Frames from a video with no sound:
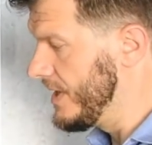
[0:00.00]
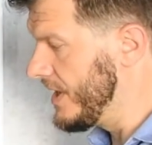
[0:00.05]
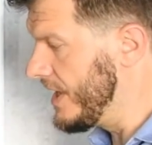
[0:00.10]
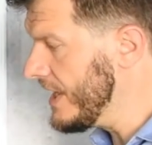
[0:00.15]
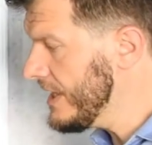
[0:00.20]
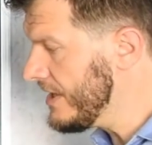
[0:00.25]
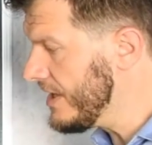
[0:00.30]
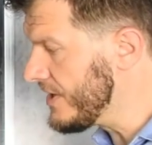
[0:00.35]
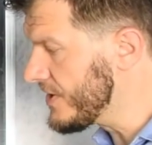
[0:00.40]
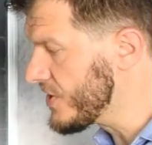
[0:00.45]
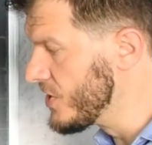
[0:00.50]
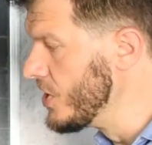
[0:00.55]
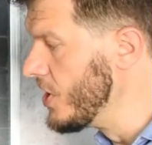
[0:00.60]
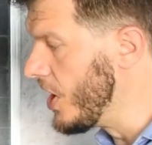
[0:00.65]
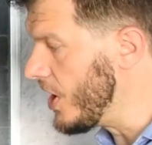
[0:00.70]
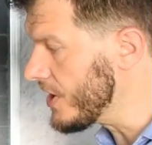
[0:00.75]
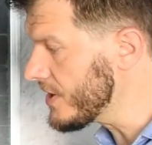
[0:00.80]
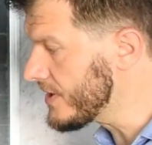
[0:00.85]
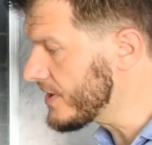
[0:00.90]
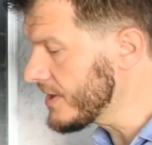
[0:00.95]
it is
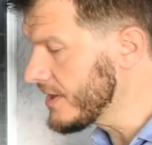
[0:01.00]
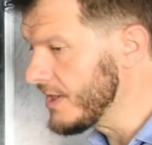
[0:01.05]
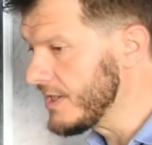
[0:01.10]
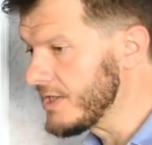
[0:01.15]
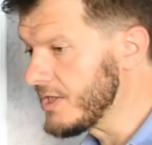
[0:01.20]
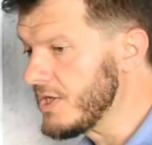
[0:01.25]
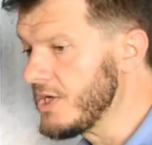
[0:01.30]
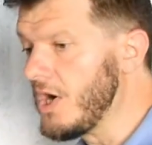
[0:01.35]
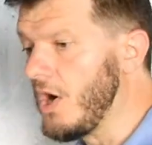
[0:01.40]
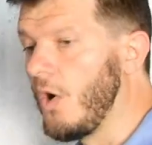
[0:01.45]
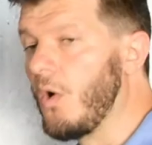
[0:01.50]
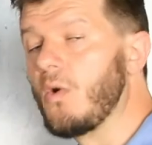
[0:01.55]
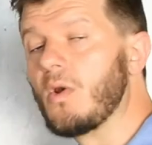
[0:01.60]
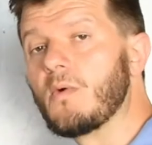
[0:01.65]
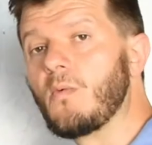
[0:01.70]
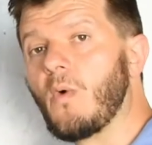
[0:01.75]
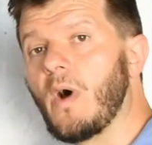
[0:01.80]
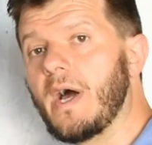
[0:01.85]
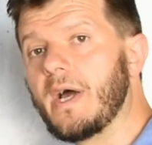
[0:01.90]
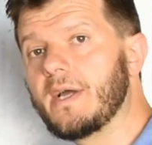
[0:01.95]
not the only
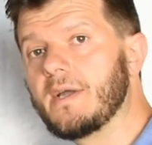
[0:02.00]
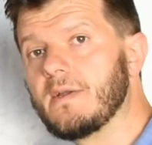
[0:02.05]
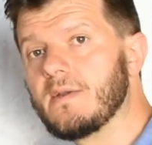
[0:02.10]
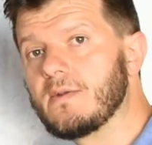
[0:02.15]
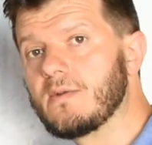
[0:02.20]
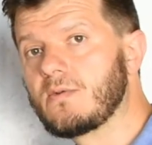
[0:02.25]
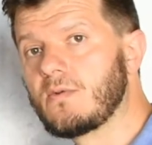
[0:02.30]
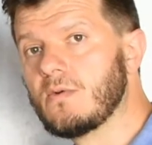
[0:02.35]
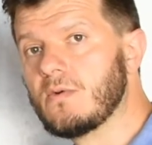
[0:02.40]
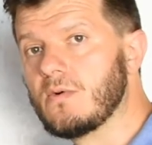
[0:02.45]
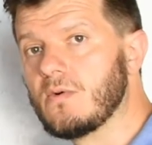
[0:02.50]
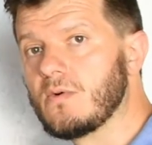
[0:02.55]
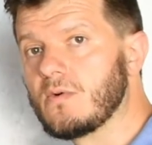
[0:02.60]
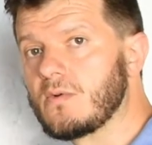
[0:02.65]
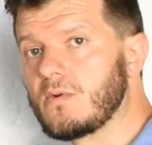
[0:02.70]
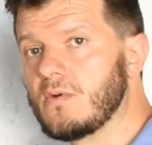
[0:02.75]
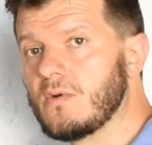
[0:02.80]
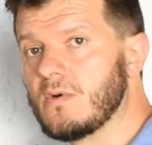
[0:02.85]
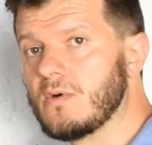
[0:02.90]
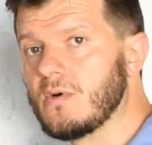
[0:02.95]
way
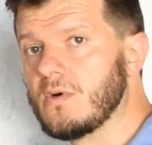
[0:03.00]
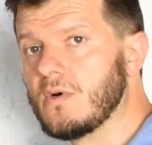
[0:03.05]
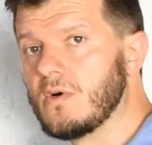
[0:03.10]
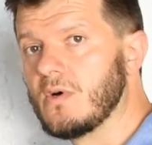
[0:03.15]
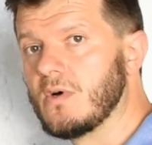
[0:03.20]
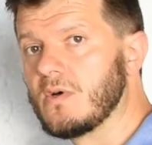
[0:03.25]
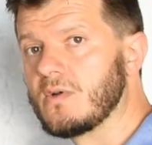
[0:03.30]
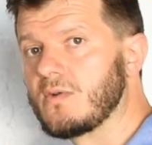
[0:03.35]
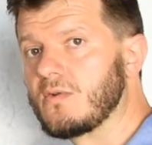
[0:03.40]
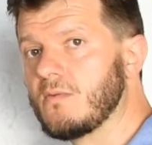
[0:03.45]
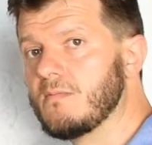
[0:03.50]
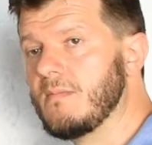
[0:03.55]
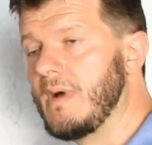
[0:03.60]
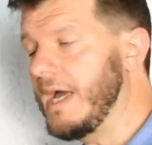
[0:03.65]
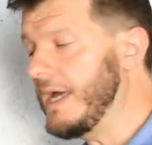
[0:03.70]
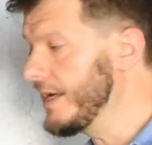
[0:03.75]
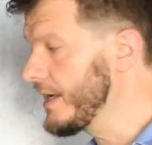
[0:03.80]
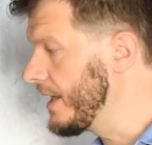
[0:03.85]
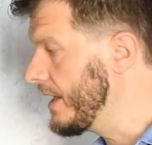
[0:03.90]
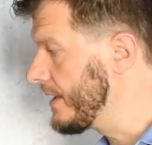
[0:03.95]
to
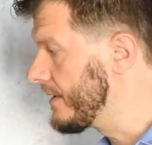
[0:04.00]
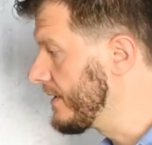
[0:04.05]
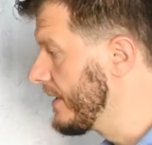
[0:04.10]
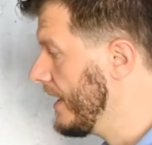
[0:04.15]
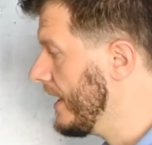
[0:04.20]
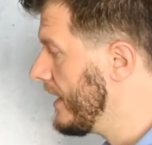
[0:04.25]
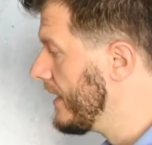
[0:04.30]
make it,